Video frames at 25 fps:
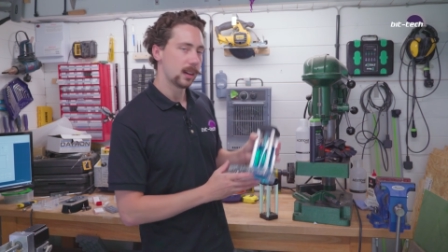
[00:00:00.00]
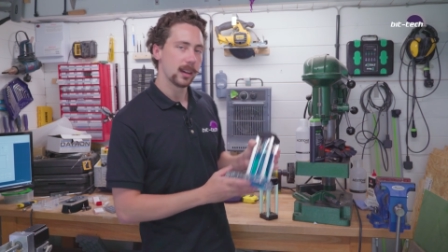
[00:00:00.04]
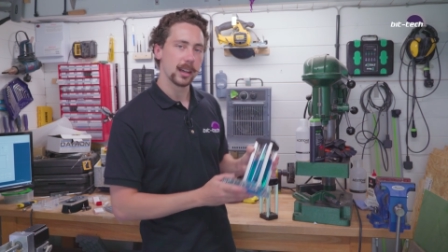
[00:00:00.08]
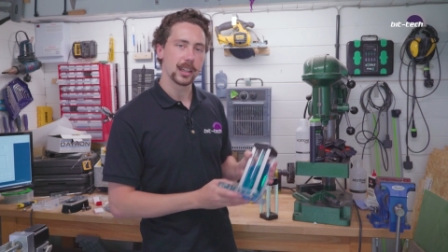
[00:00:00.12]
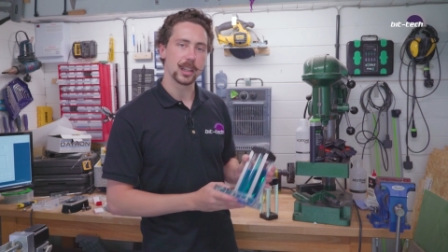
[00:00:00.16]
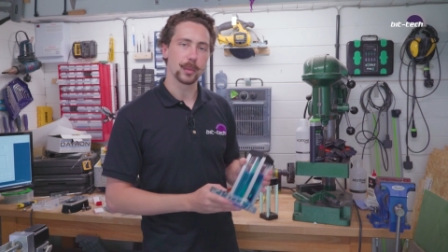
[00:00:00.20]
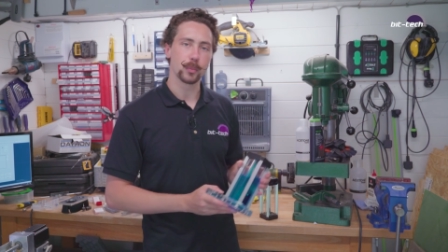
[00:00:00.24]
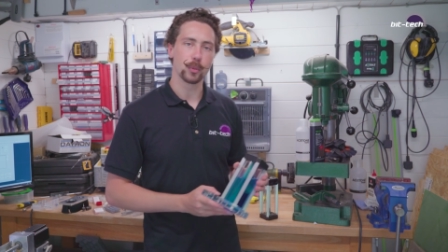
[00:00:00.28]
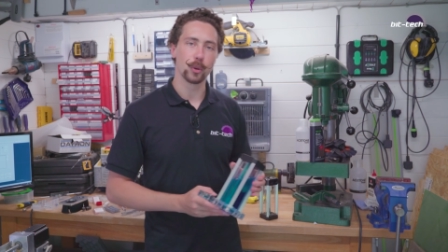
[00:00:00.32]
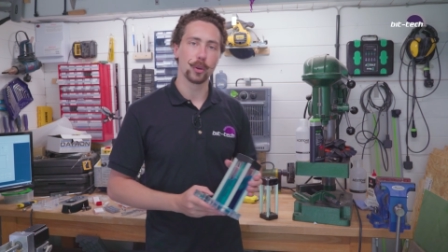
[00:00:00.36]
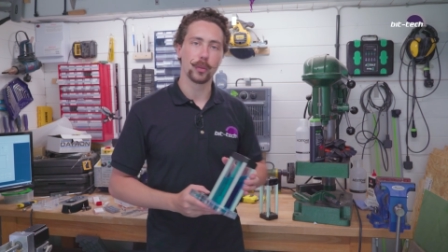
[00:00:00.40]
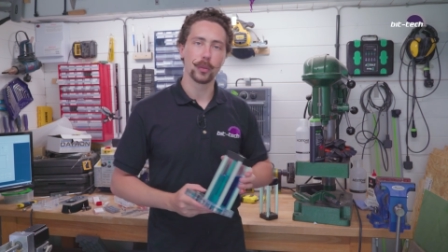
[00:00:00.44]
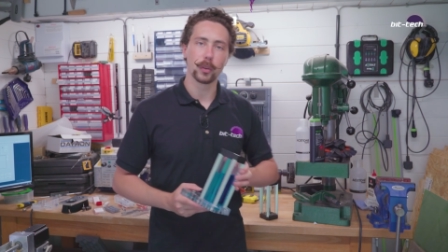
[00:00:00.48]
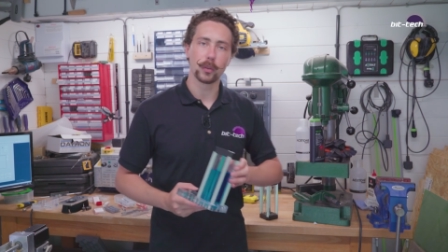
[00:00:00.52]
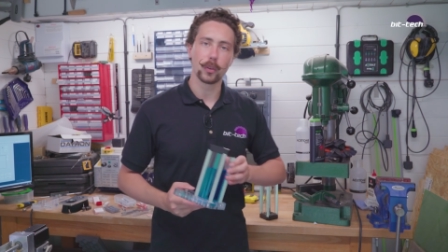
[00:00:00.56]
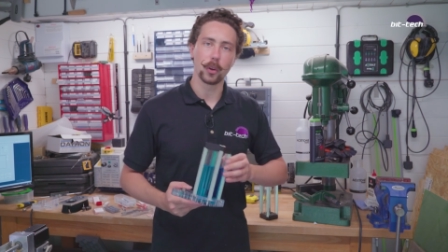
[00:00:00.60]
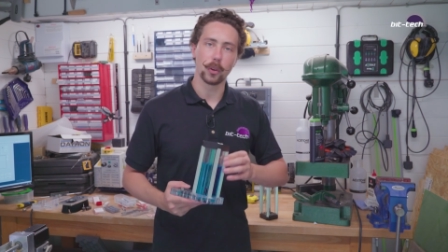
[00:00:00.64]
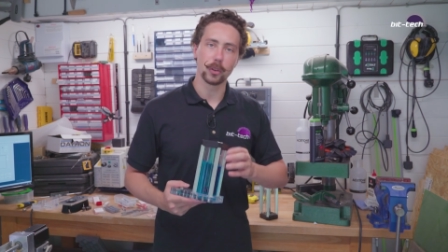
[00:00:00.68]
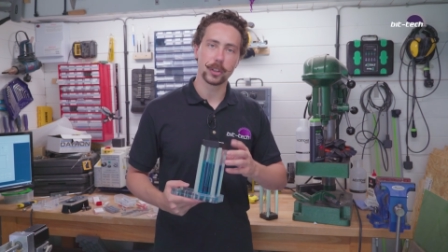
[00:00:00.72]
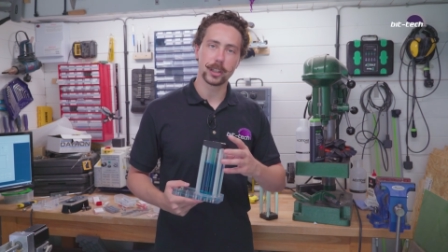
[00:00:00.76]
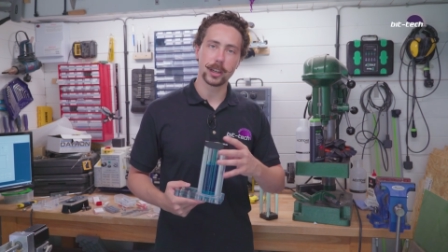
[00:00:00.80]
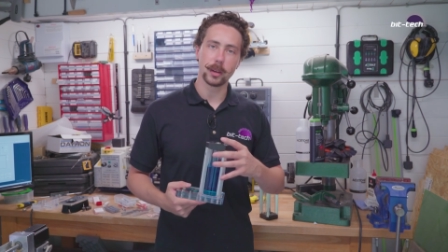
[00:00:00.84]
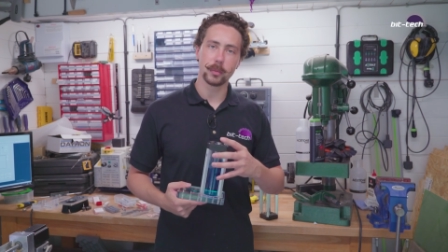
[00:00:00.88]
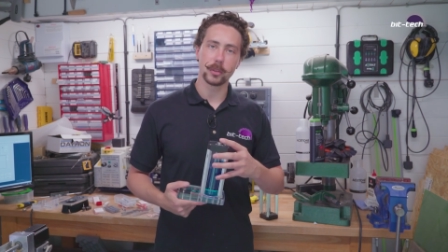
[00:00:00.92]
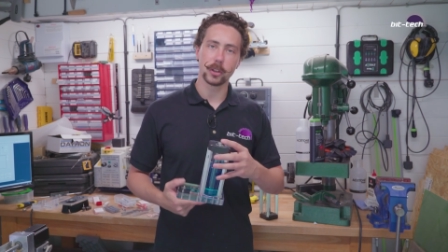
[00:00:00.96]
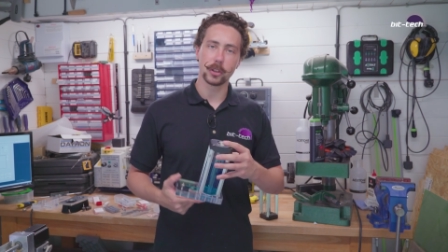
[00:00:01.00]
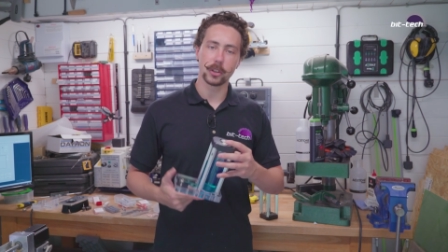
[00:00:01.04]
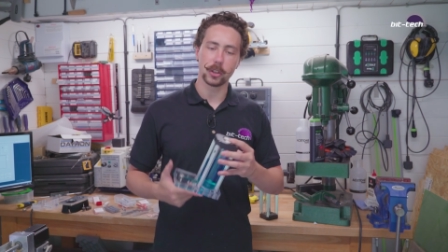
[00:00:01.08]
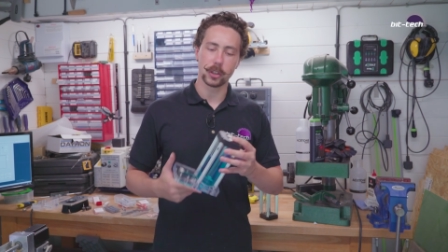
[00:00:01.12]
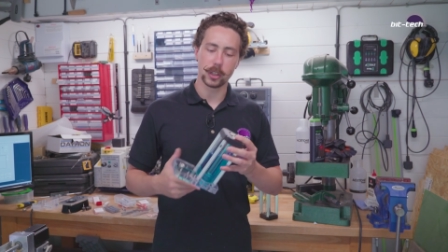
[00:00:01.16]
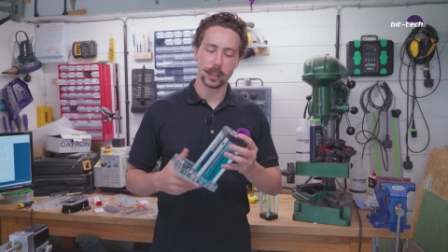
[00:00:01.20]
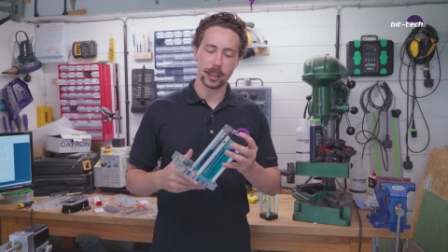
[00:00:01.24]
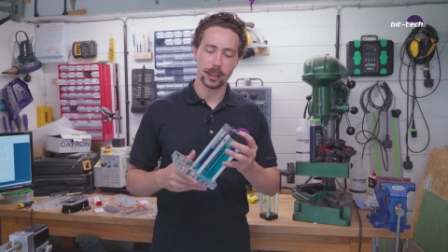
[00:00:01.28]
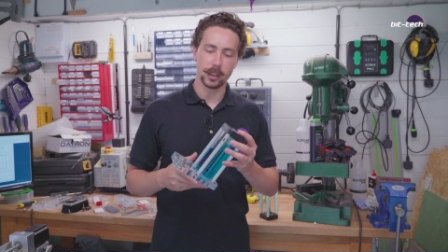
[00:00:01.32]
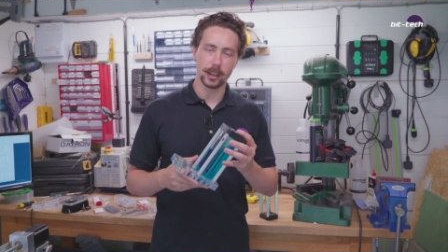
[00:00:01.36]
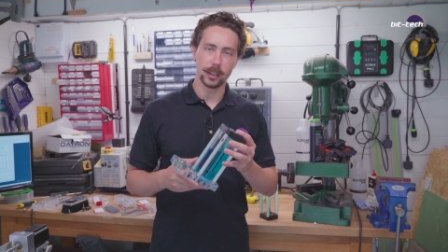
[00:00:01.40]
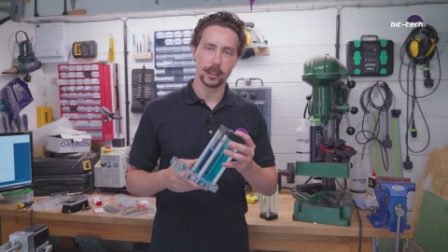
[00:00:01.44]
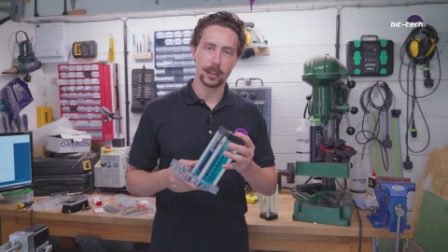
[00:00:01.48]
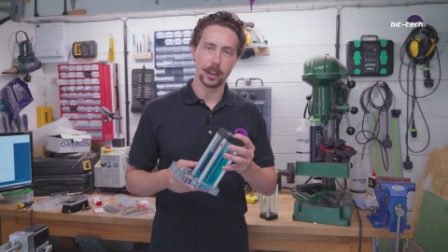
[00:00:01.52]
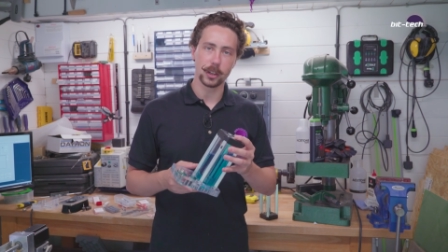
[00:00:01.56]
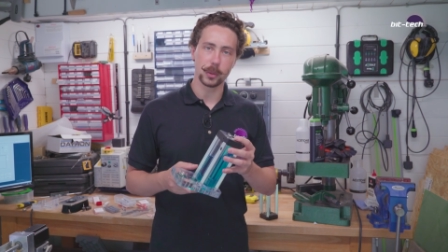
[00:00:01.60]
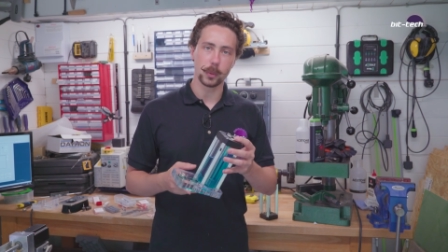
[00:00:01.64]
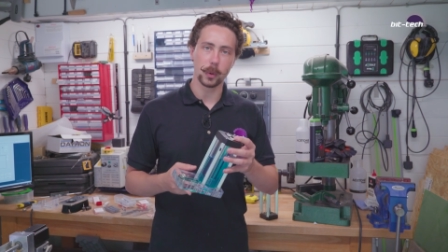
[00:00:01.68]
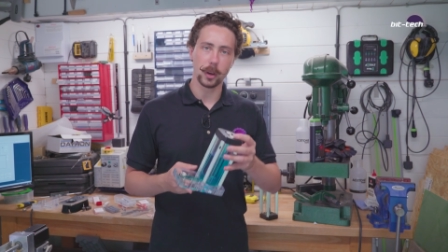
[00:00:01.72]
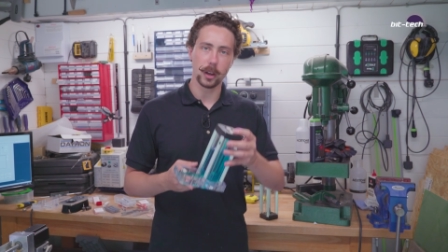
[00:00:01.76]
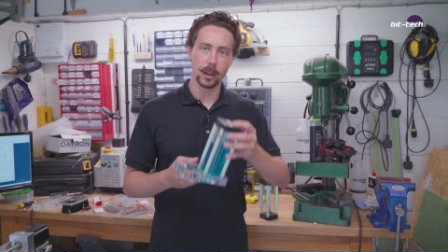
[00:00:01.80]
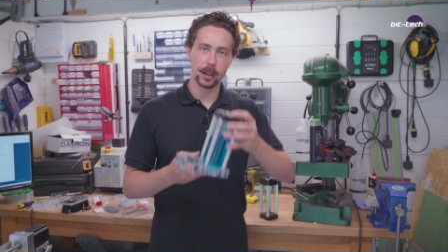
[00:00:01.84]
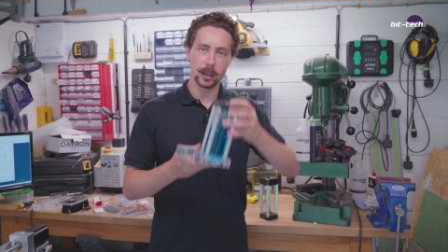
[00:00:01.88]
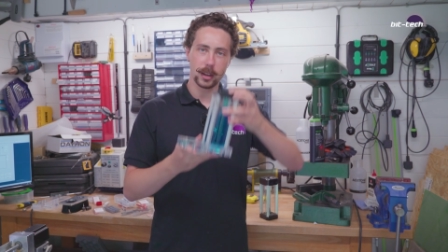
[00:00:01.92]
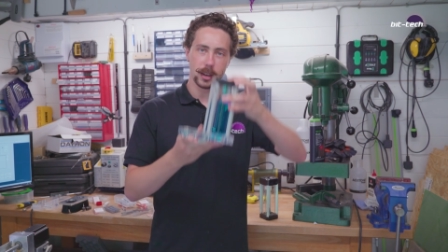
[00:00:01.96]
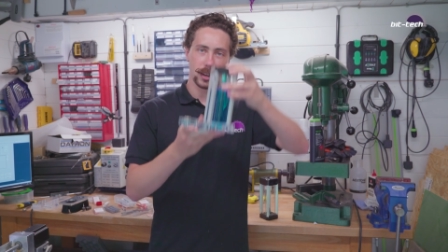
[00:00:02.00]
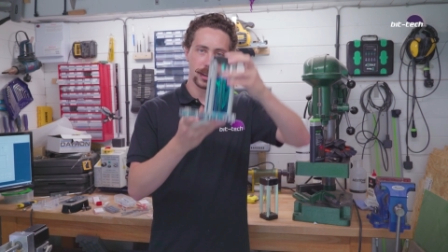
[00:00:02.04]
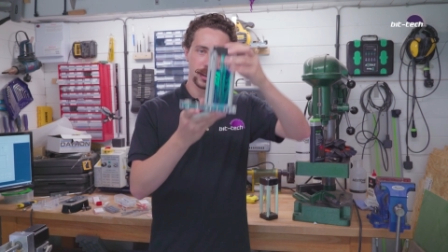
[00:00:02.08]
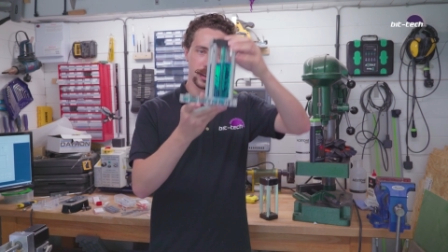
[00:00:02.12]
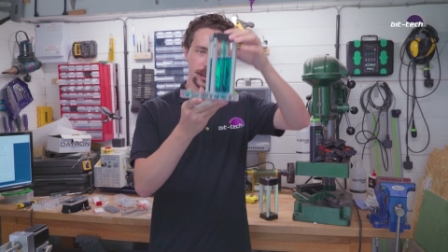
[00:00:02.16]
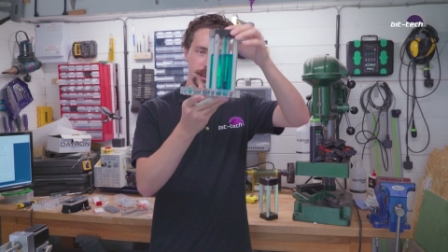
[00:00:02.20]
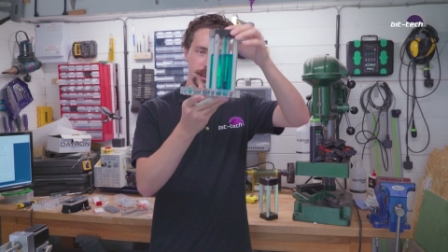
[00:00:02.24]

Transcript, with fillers: as a proof of concept, just to see that it does work.